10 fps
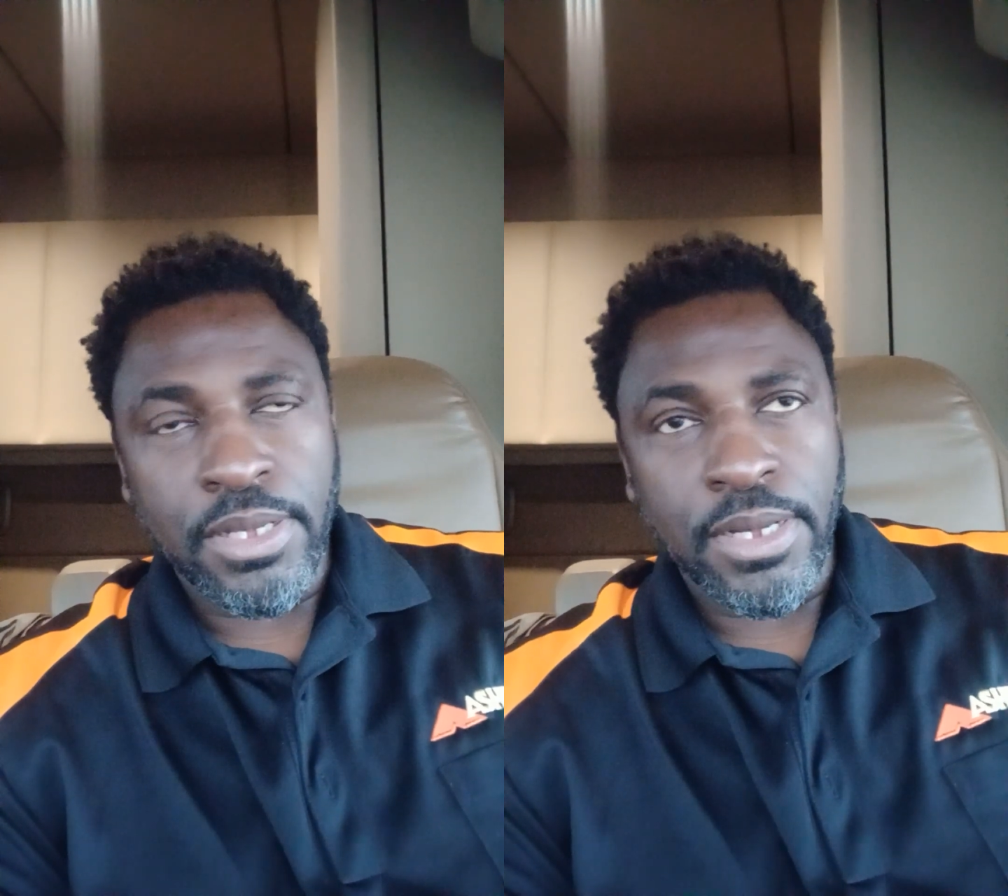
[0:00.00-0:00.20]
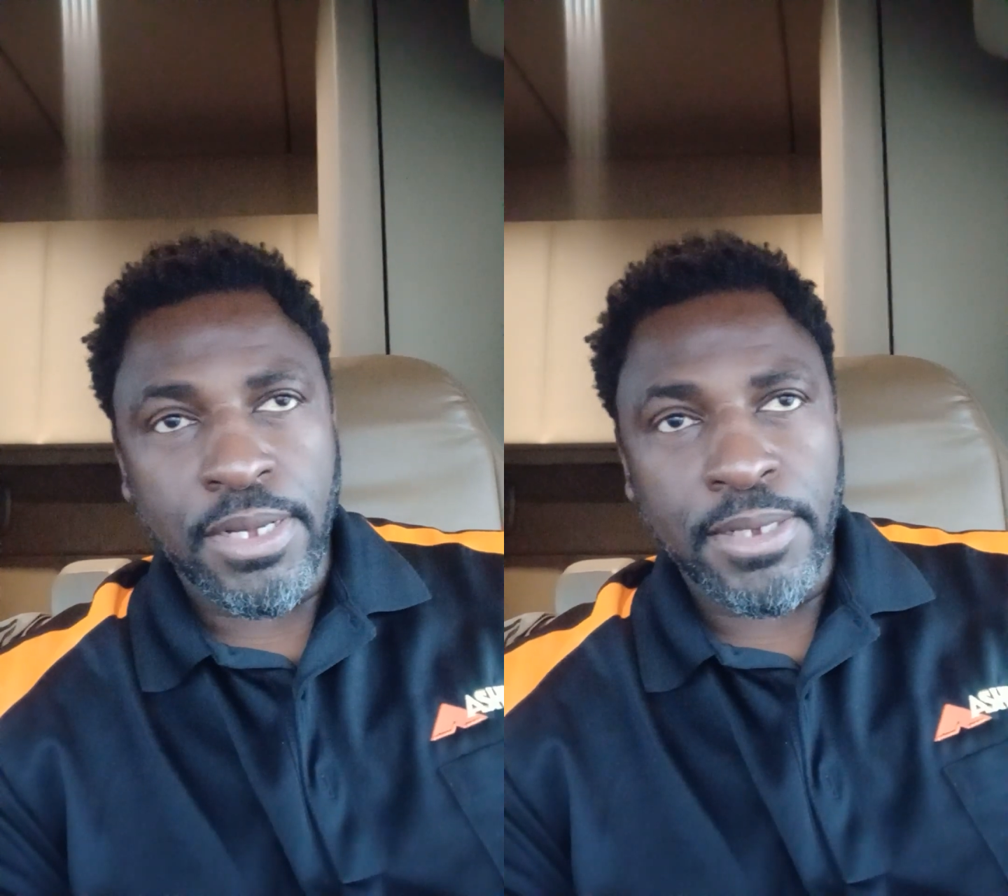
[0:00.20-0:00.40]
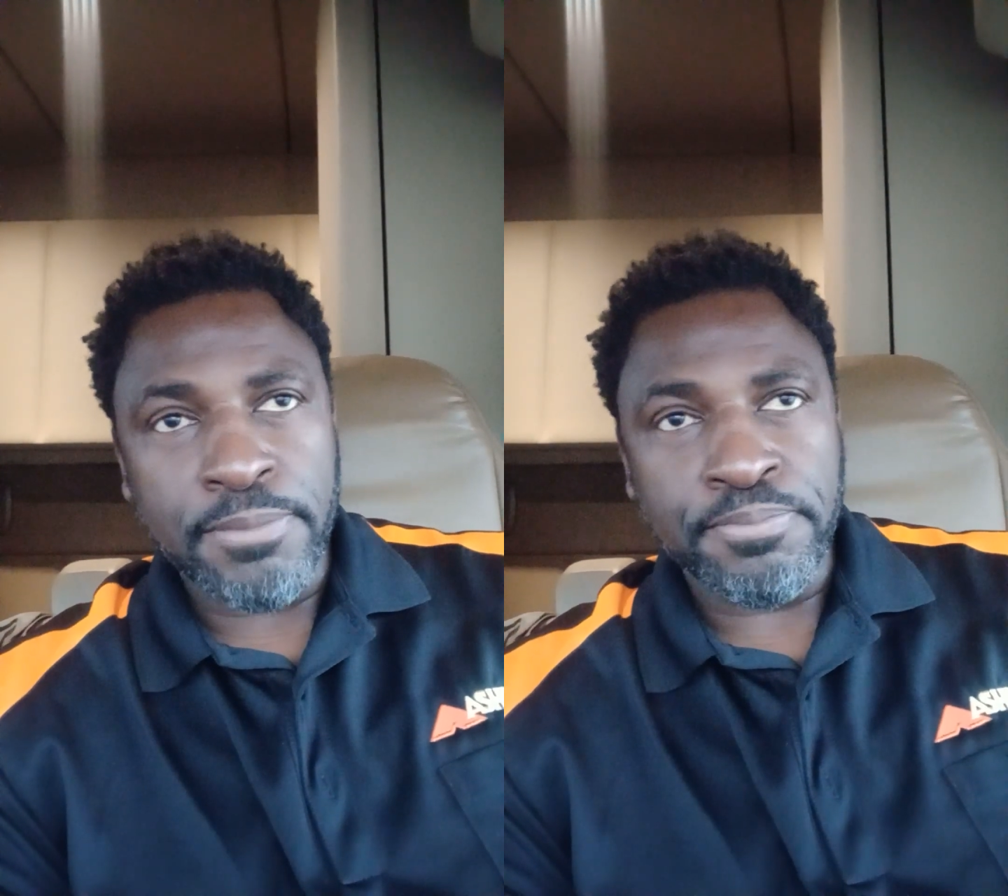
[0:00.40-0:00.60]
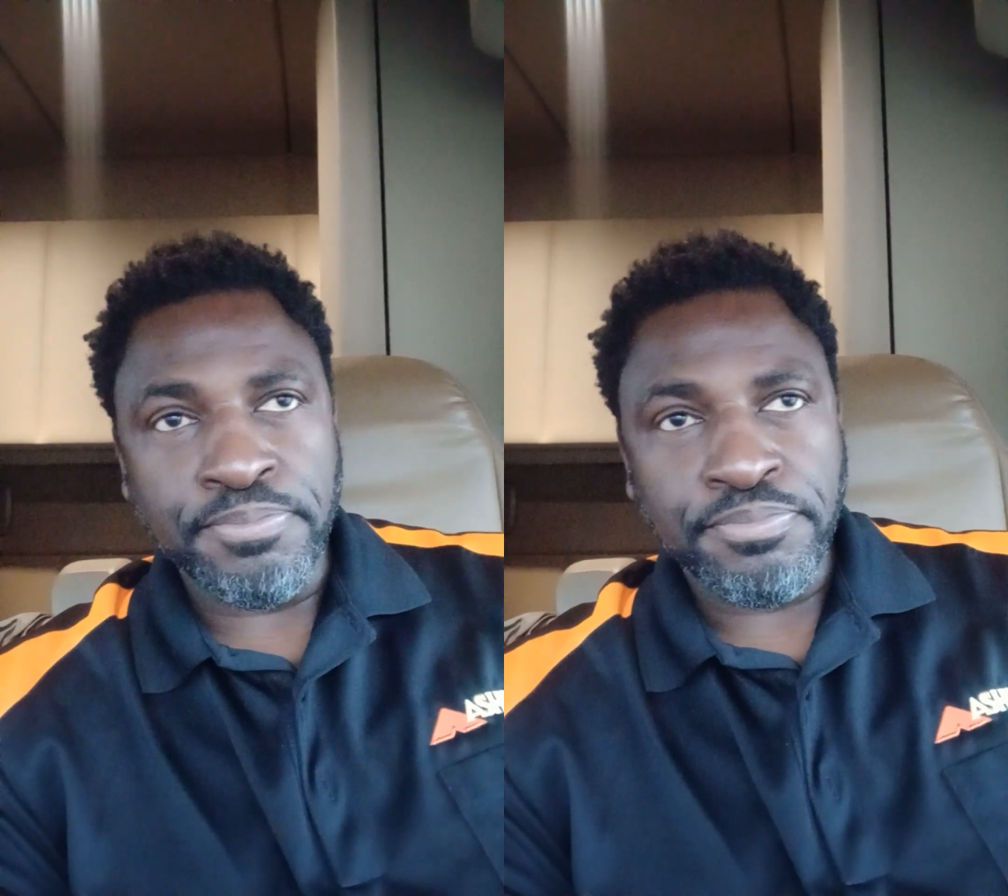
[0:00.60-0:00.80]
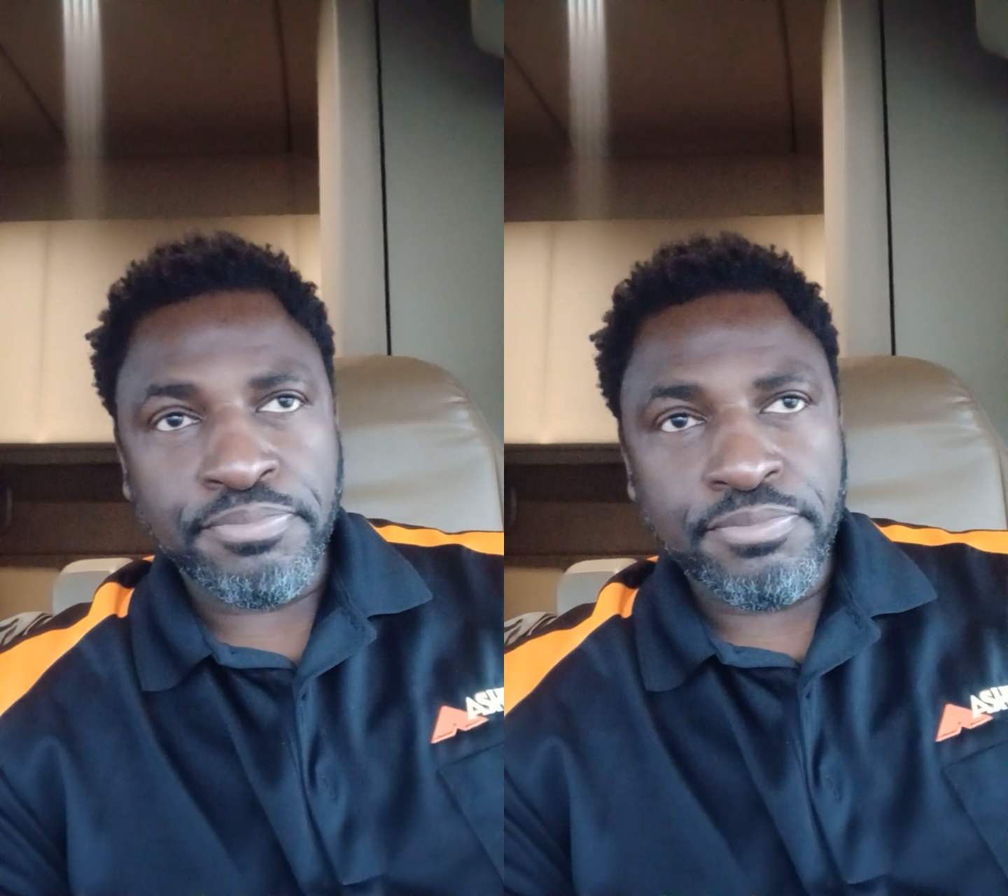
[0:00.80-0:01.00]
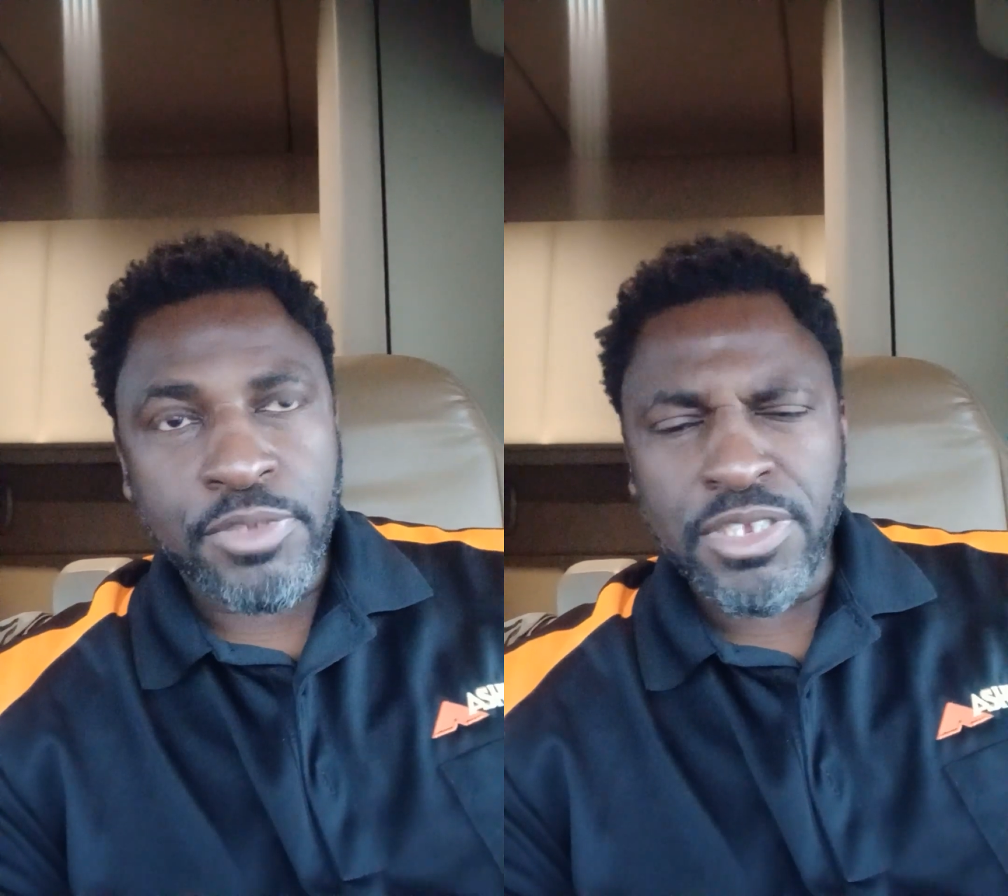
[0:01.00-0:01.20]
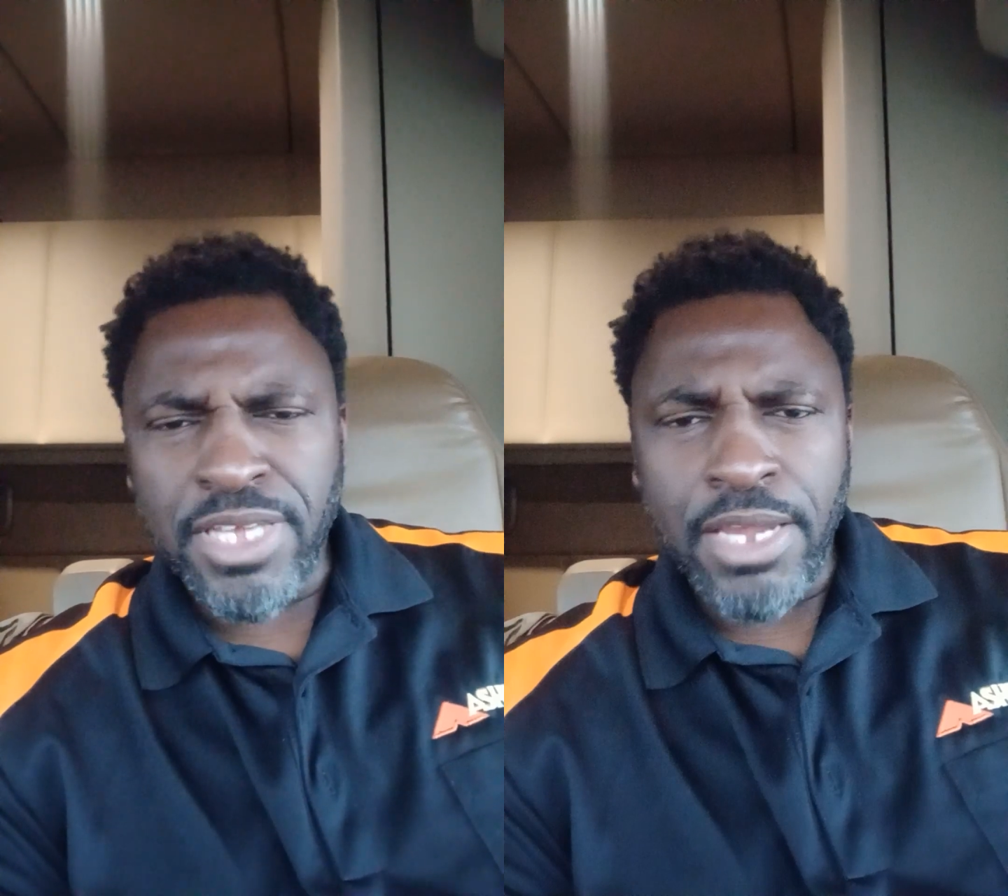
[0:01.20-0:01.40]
It's